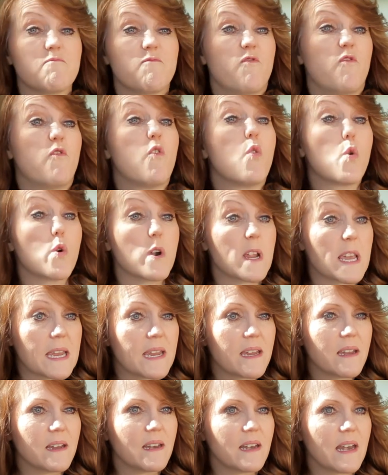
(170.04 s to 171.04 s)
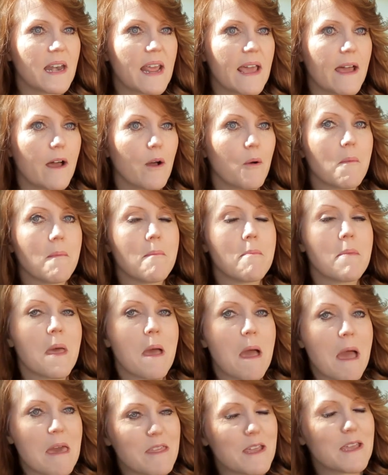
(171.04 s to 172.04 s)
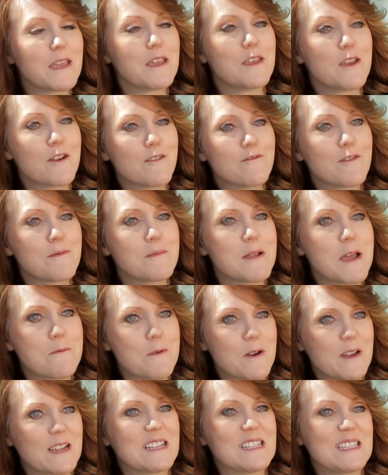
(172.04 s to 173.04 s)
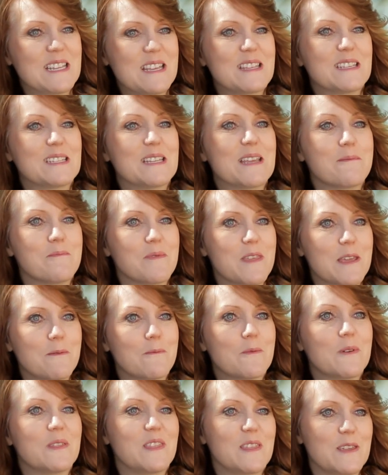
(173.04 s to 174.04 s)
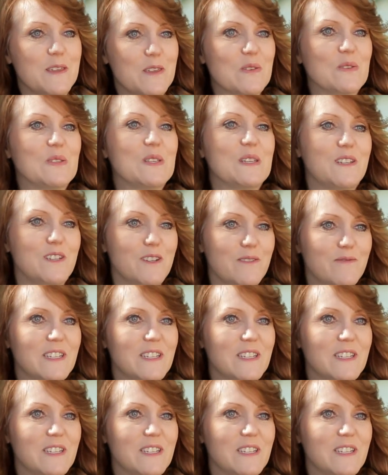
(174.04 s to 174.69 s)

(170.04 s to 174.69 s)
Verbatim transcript: 40 yeah. now. I think a year from now, we're going to see the same thing with the usage of